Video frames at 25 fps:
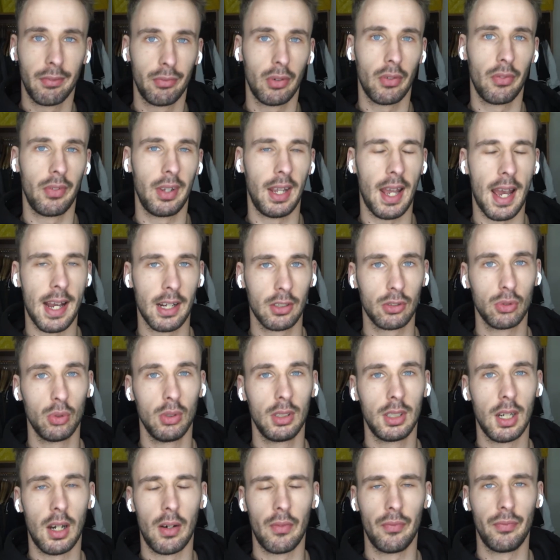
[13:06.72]
for the actual
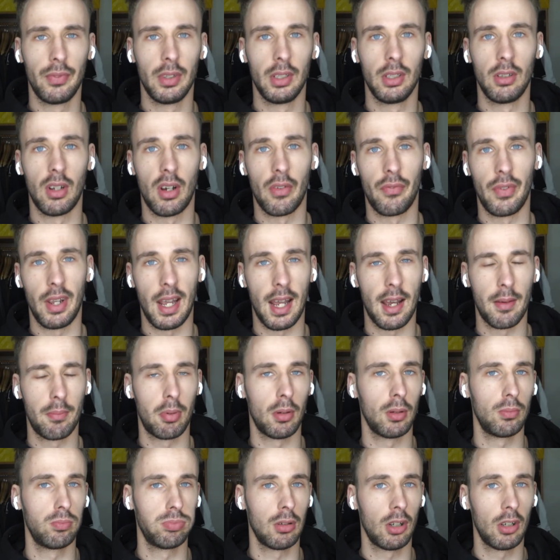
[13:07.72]
comfort of the
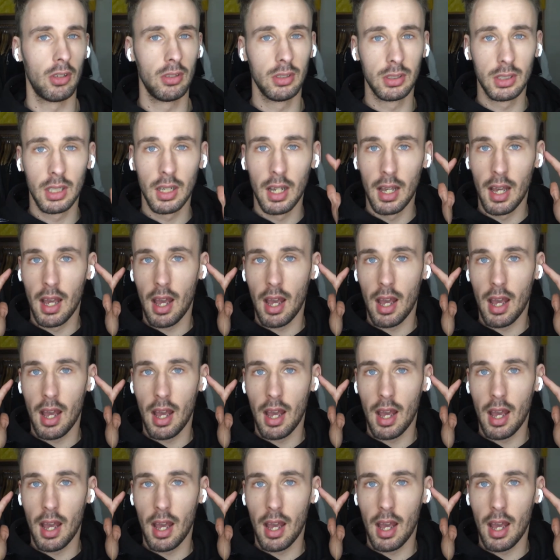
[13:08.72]
AirPod Pros,